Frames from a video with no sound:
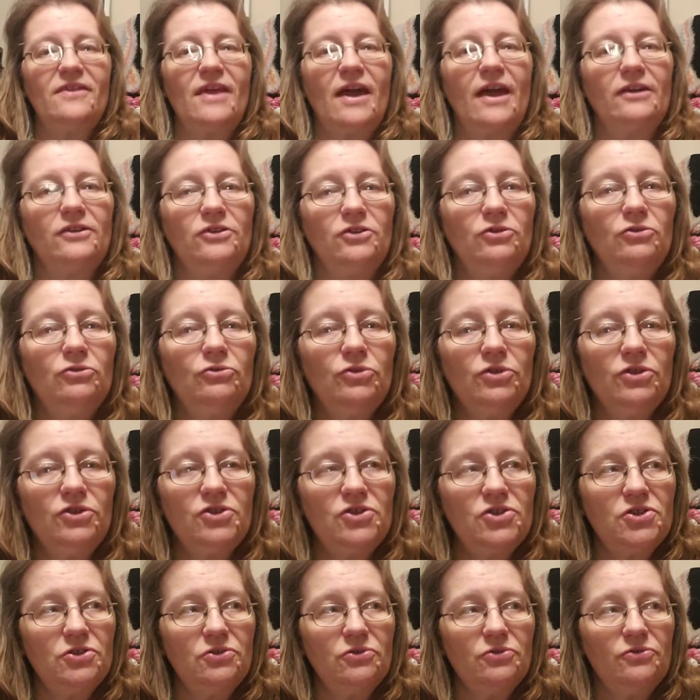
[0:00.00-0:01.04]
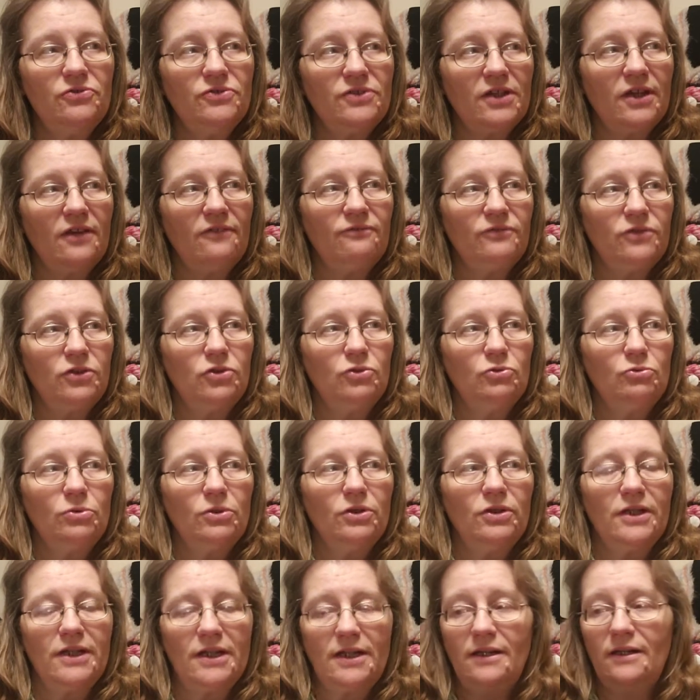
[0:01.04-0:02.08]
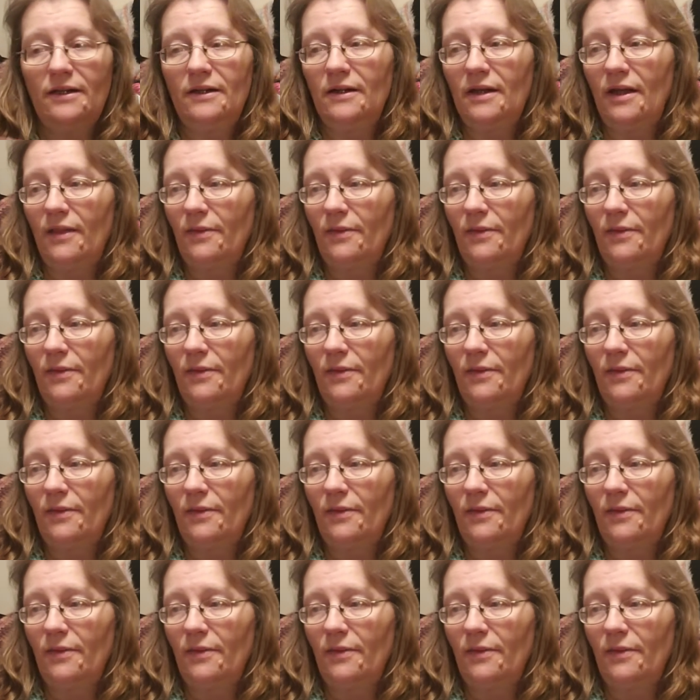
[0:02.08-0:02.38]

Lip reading: that you could choose if you were in